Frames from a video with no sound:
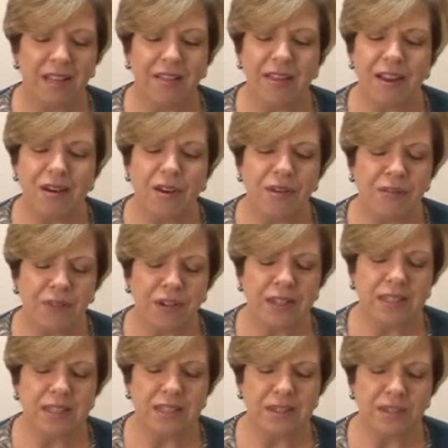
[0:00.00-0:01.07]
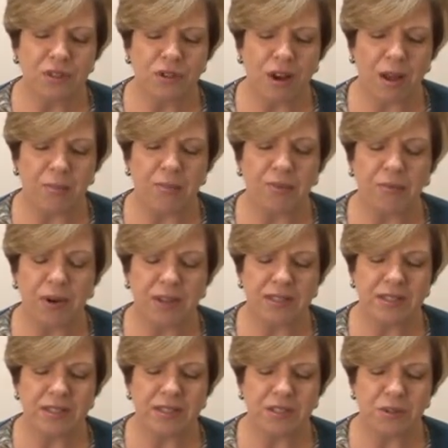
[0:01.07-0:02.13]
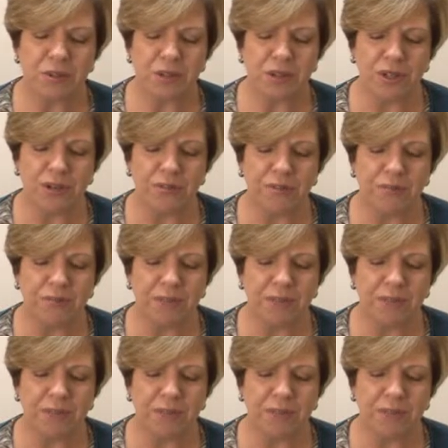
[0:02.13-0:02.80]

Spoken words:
There I fell into the trap of prostitution.